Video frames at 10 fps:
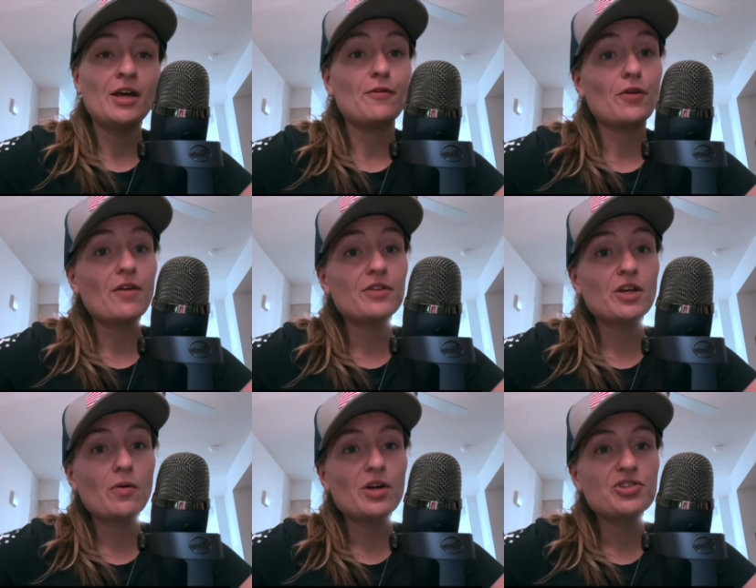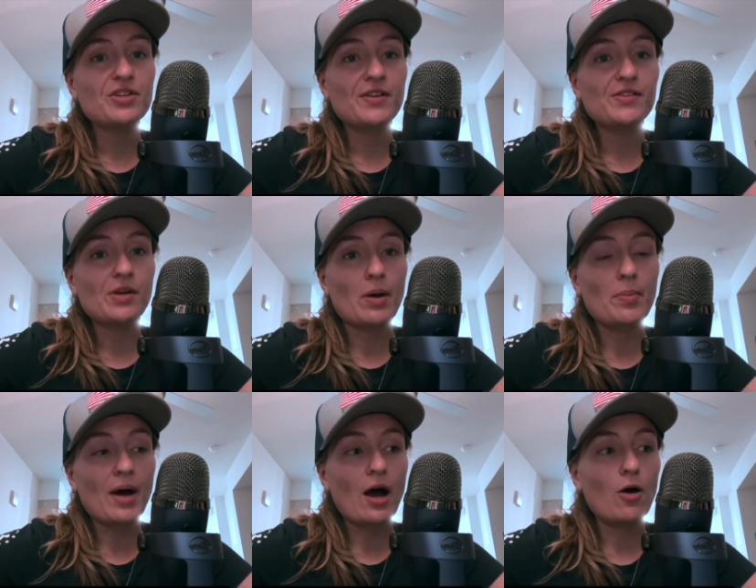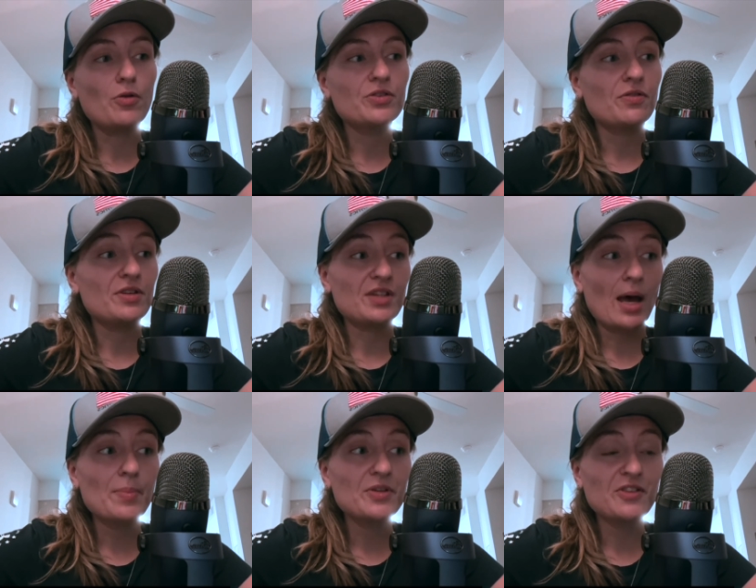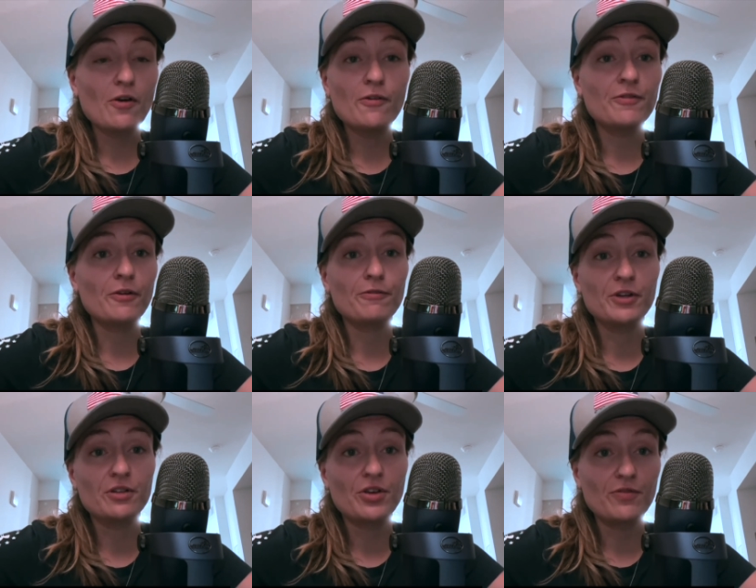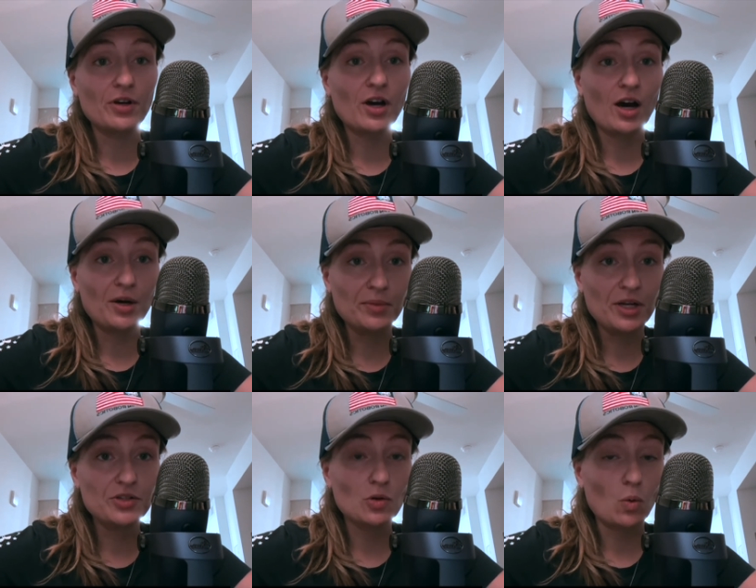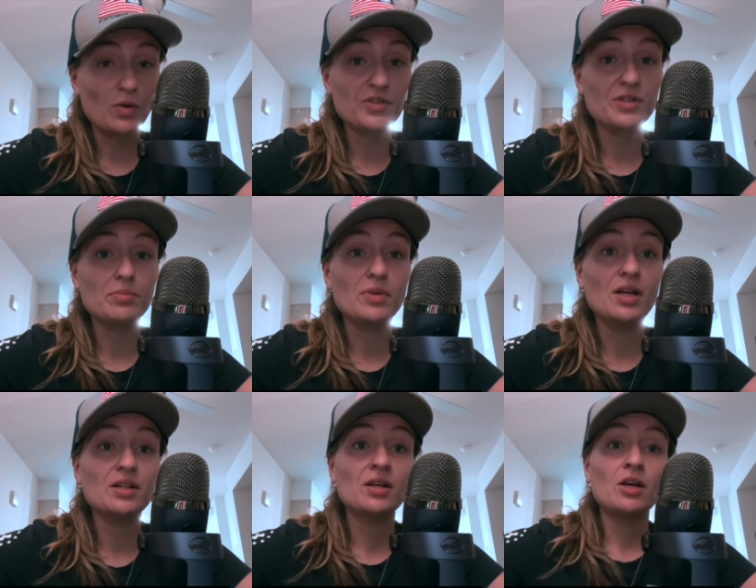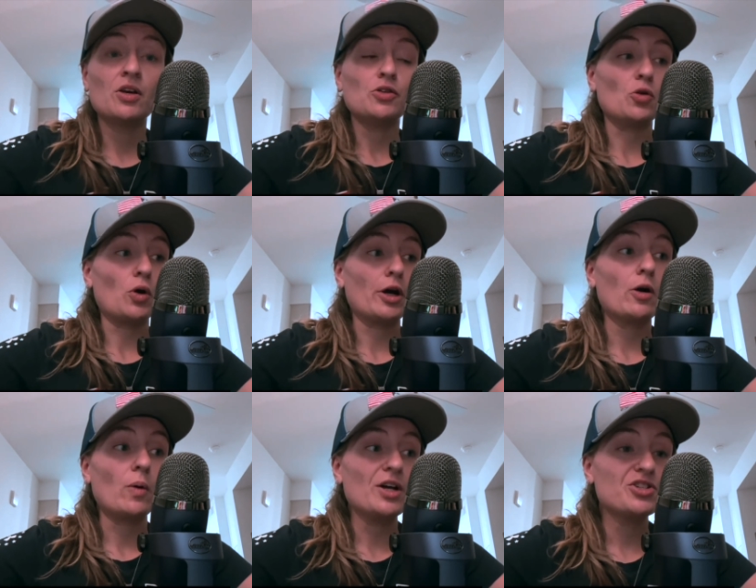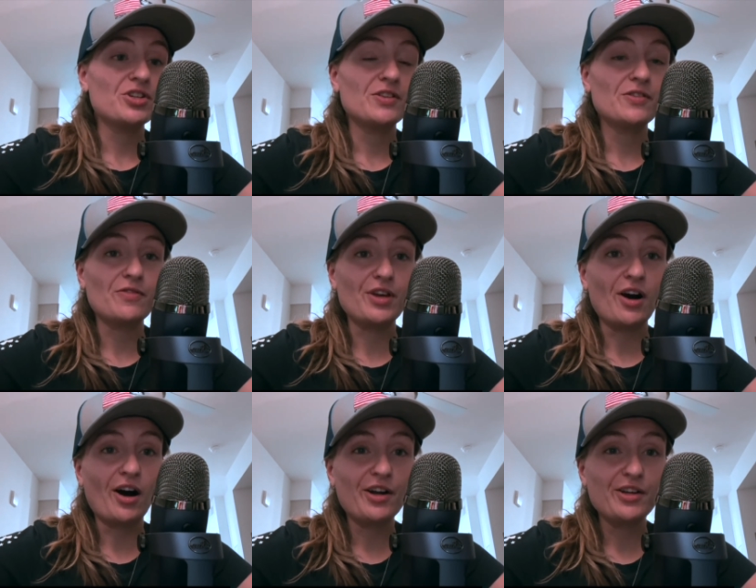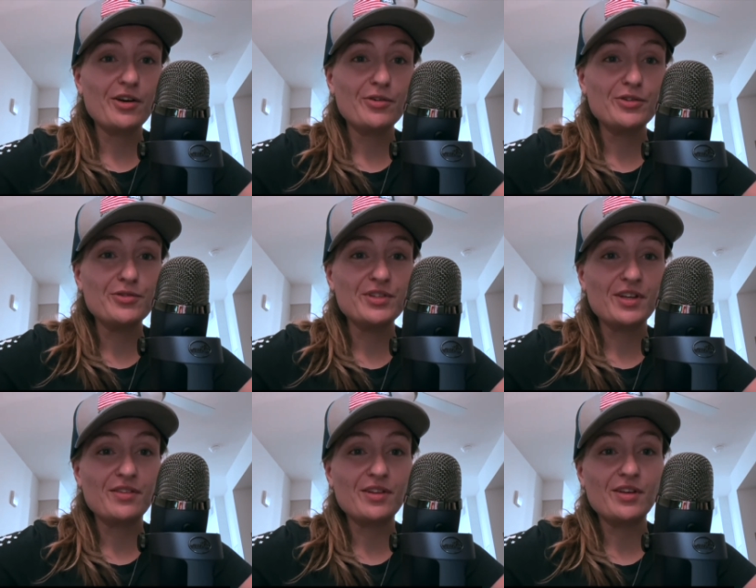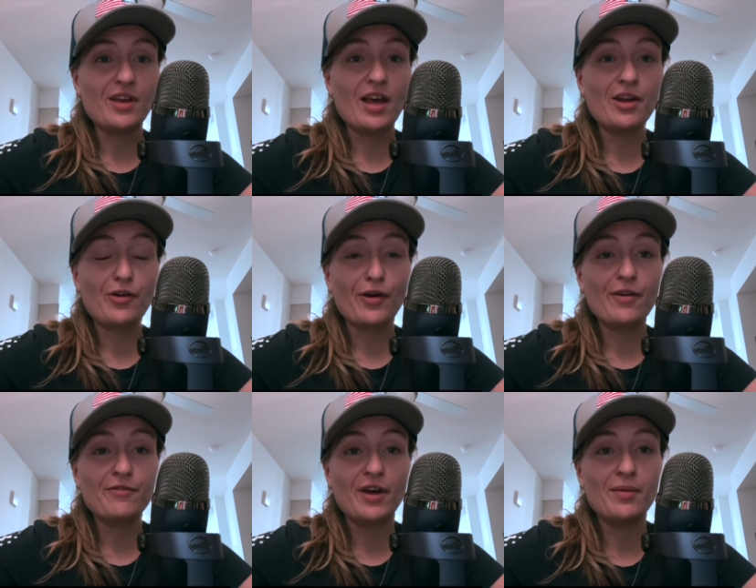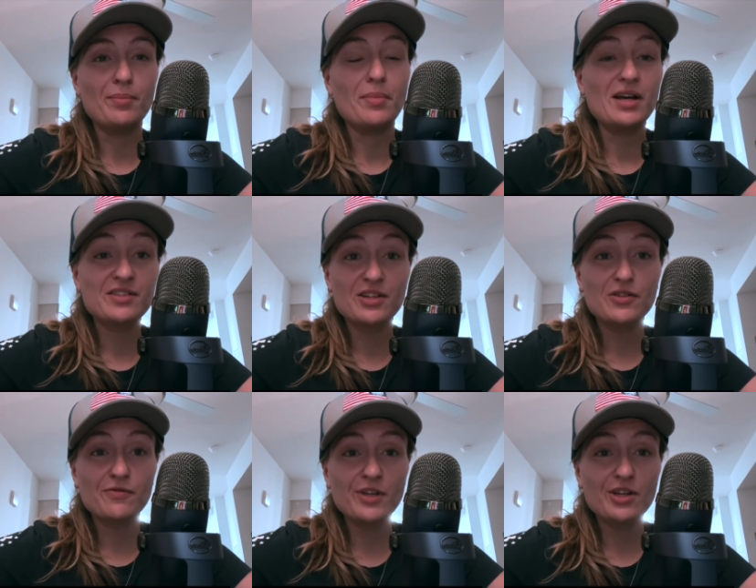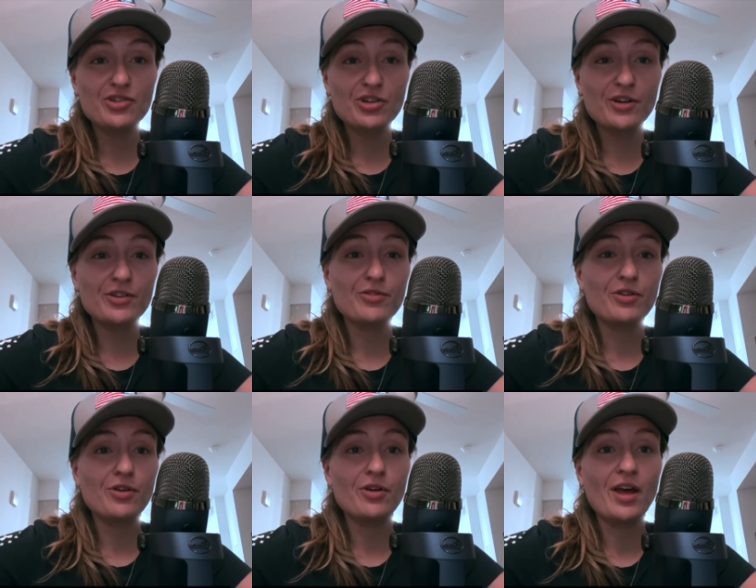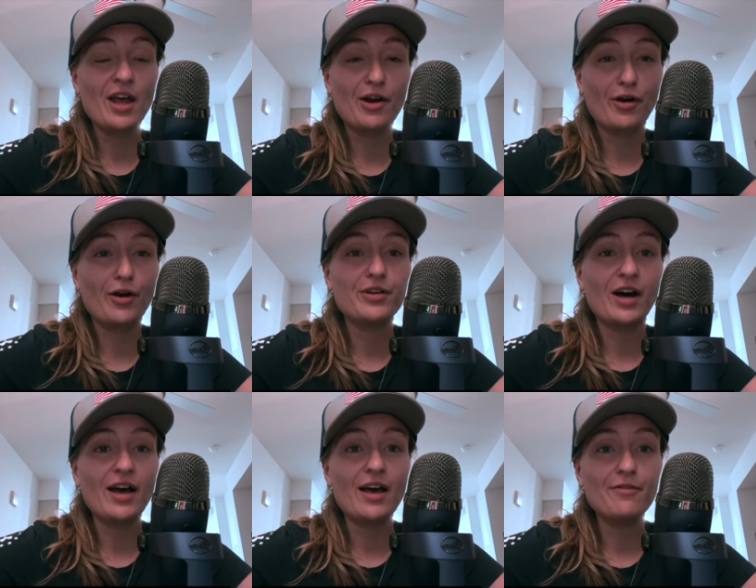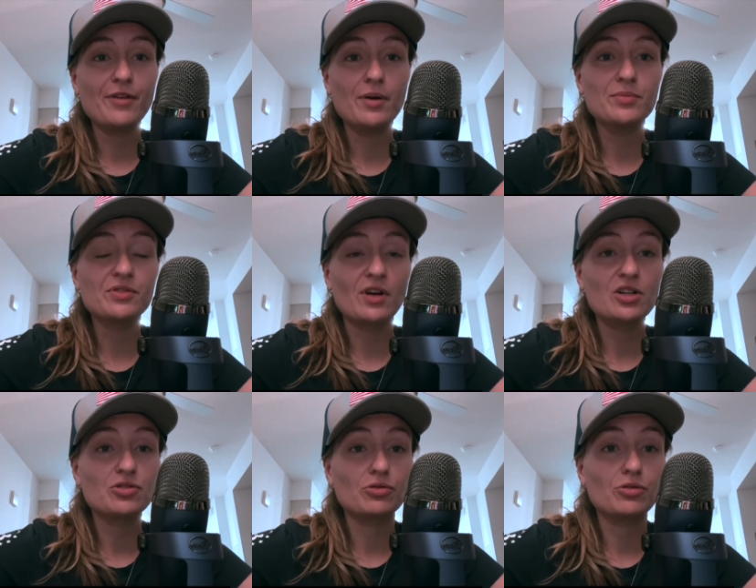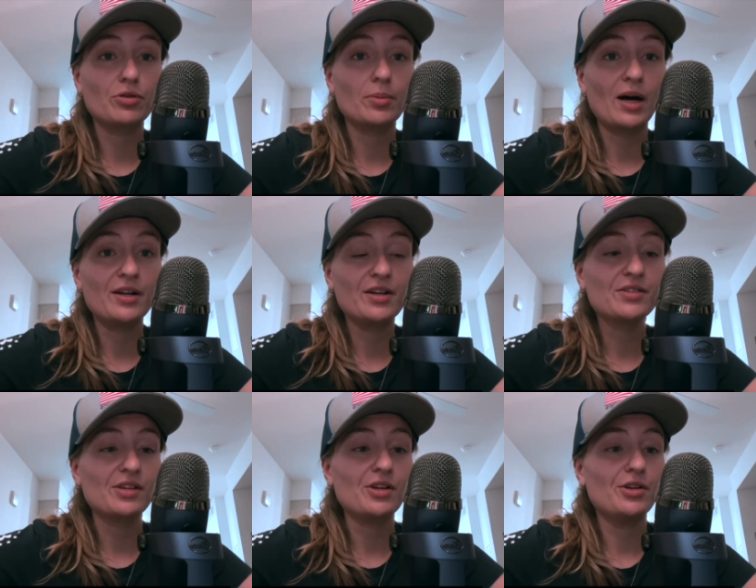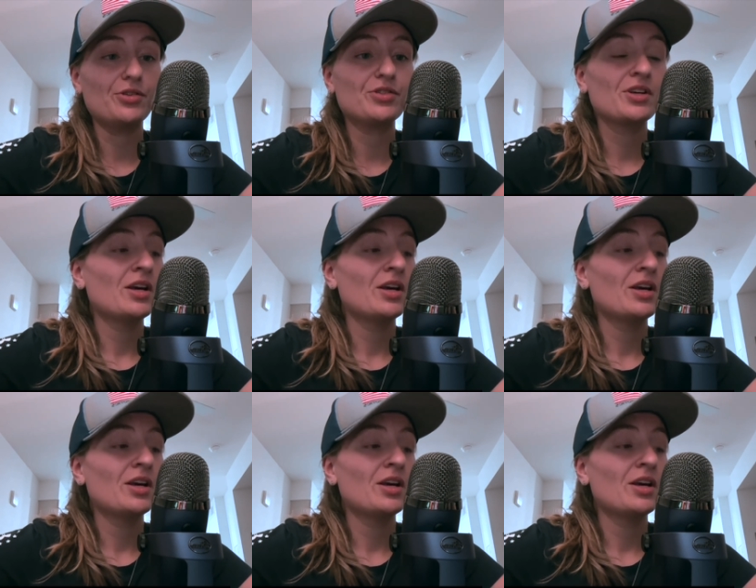If you have any questions about this episode, feel free to leave a comment or submit your questions via audio using the Anchor FM message feature. You can go to anchor.fm slash learnrobotics and